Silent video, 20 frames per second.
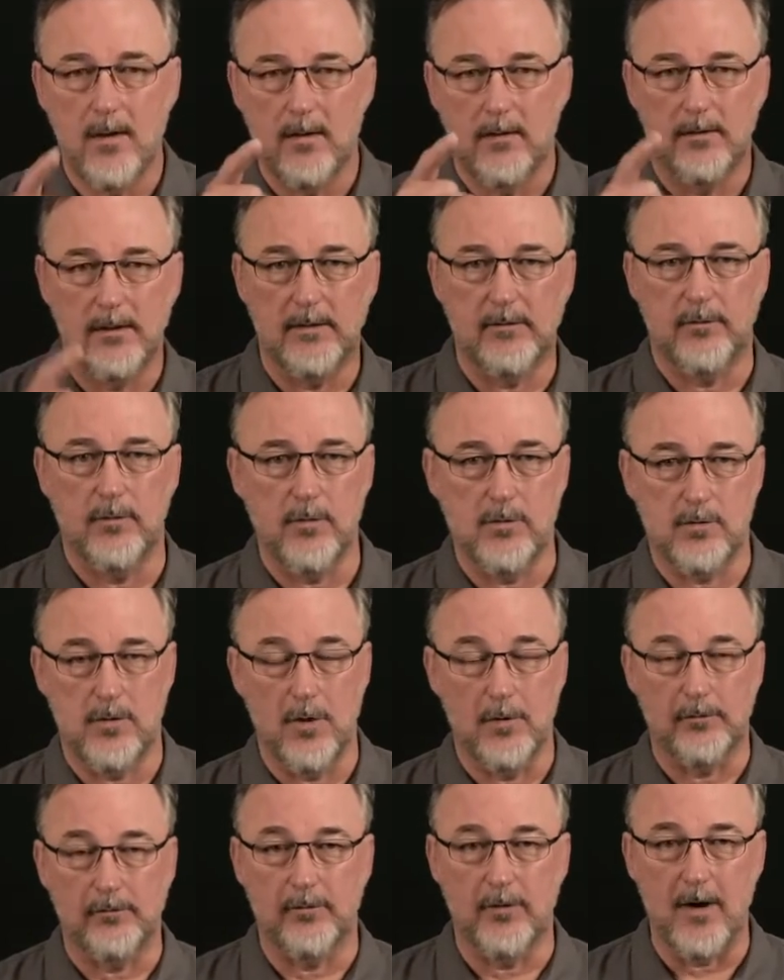Let's look
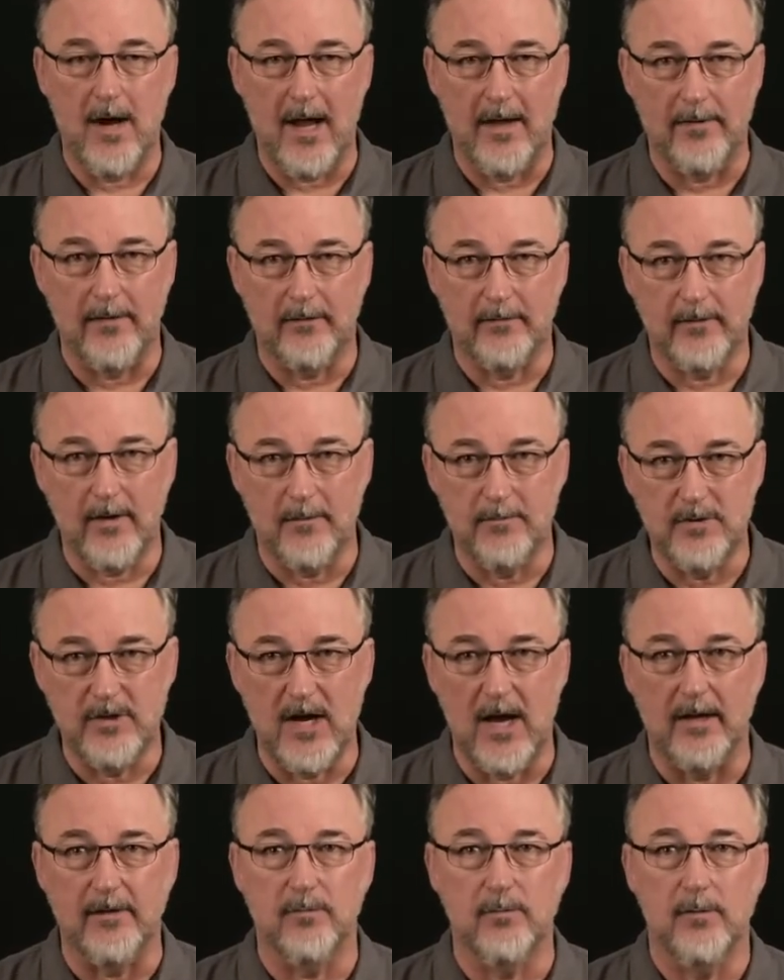closer at the
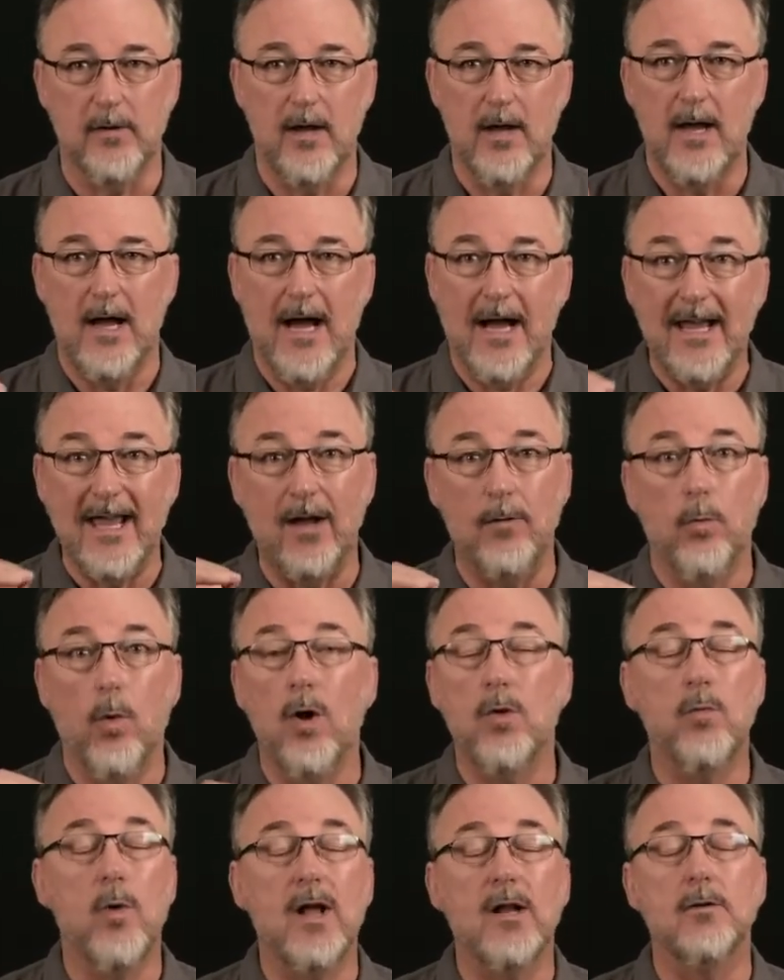subject. Again,
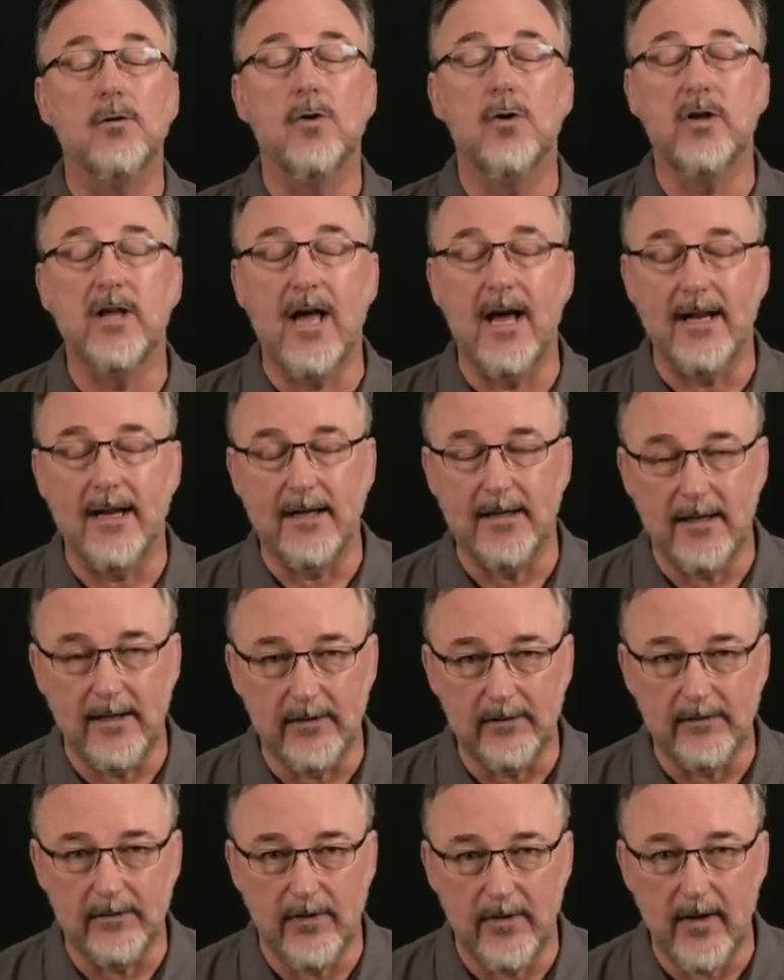one way to look at it
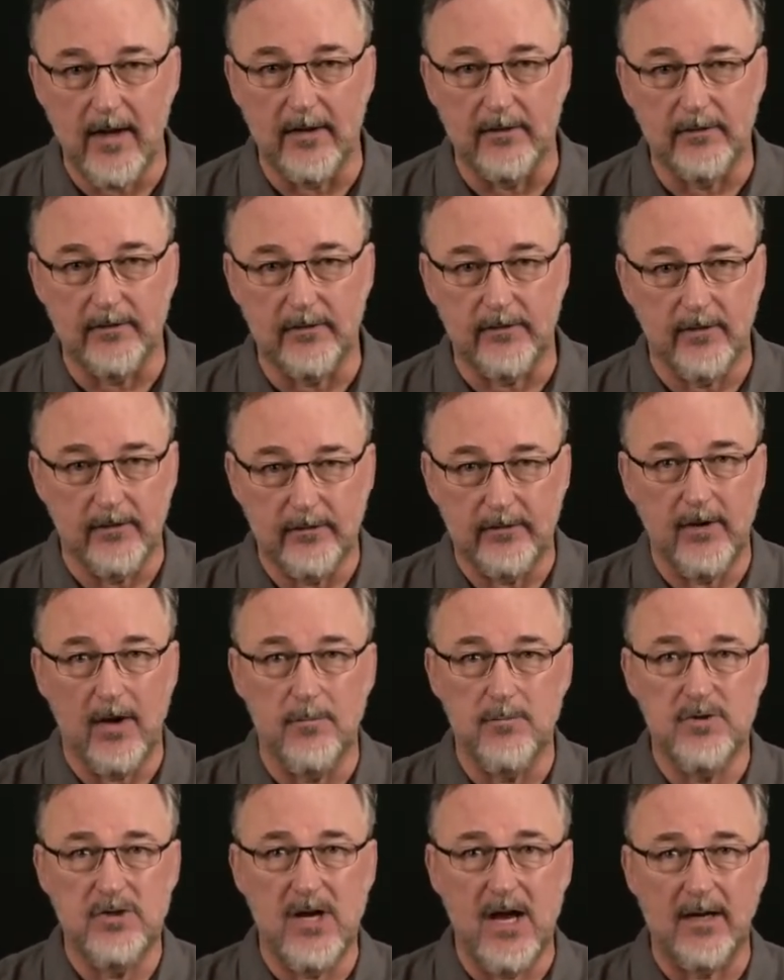is this. The
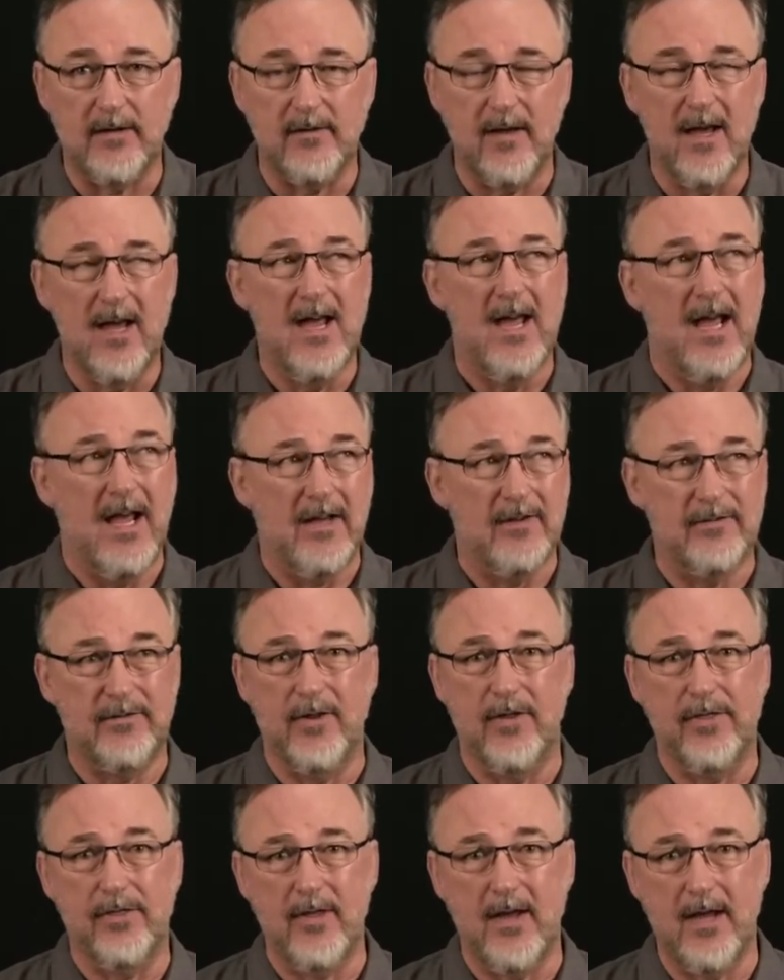subject is the
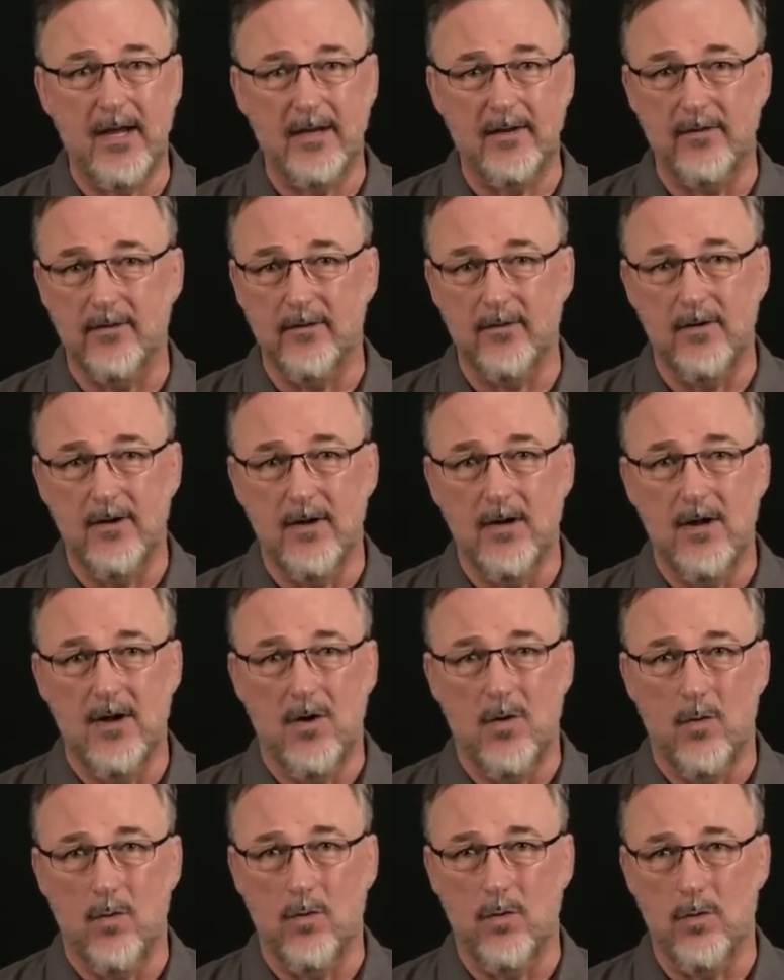thing
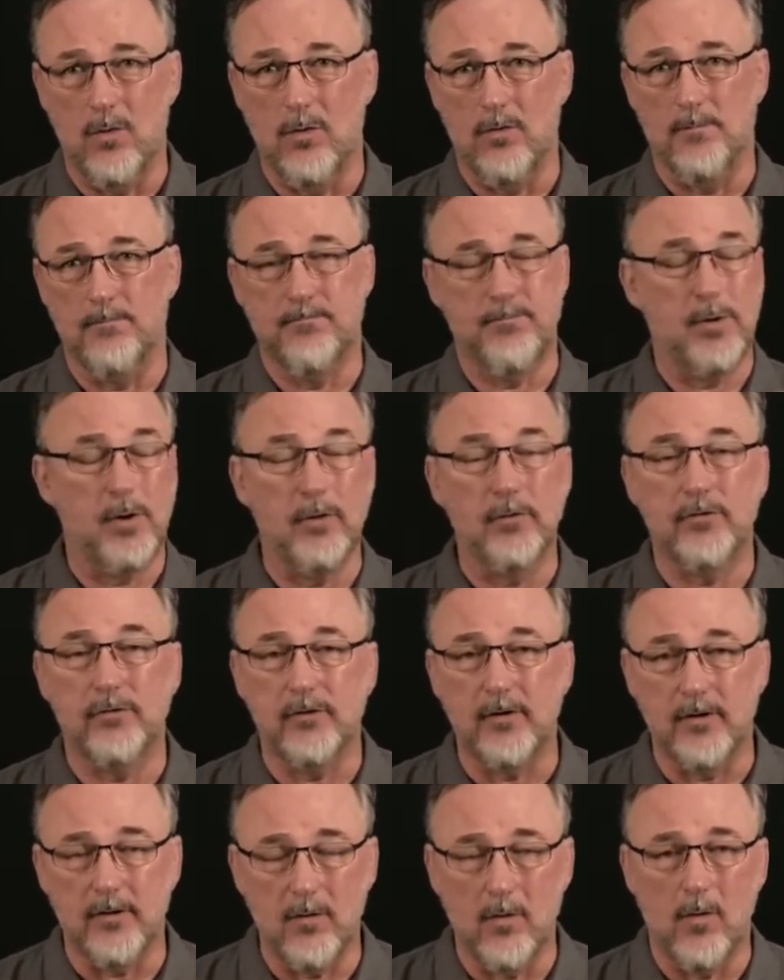or
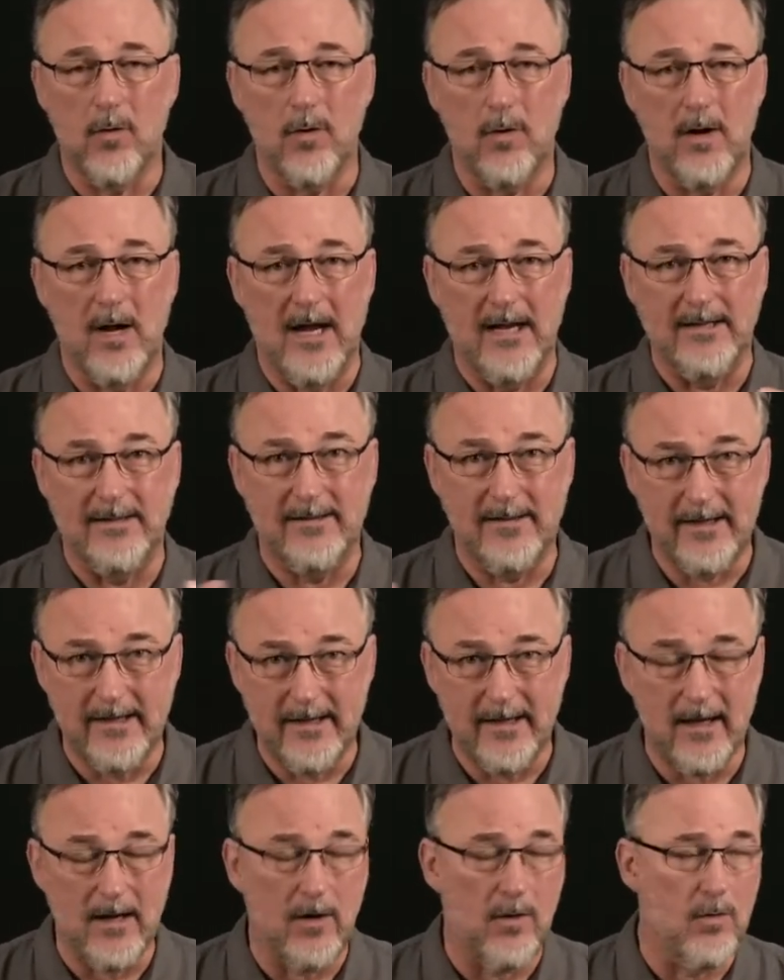person or
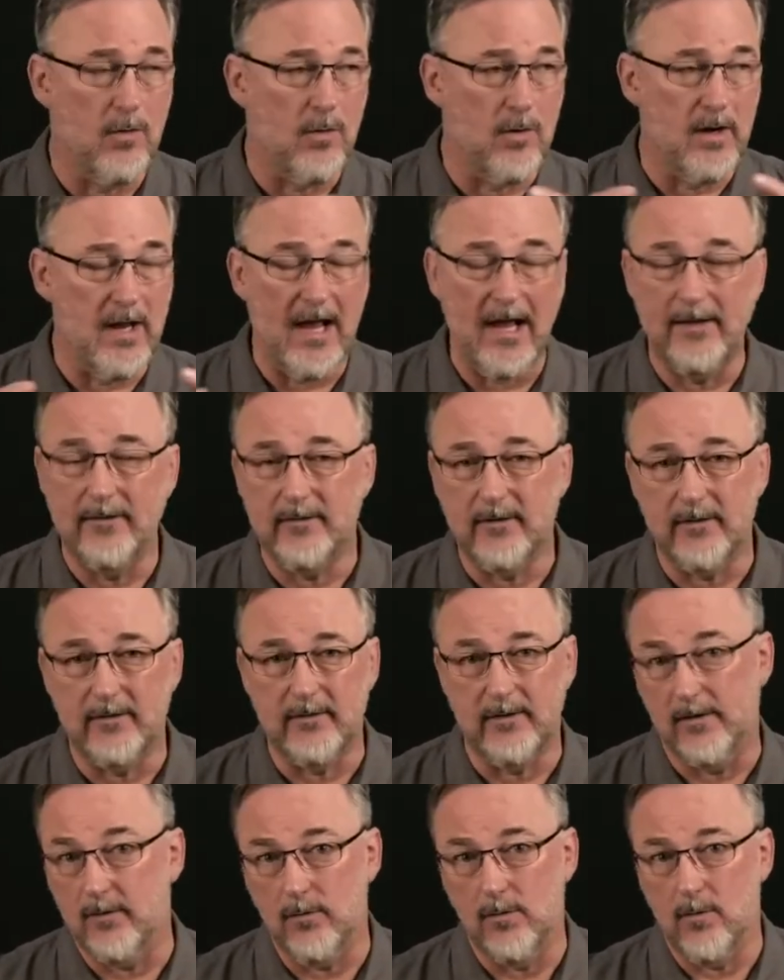idea or
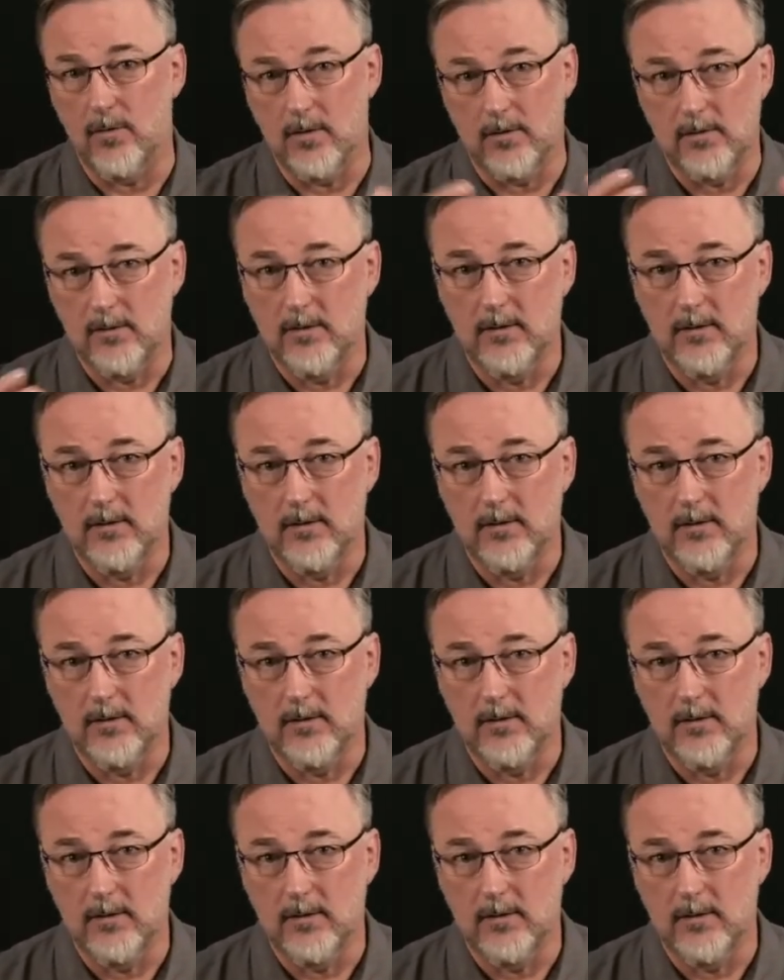entity or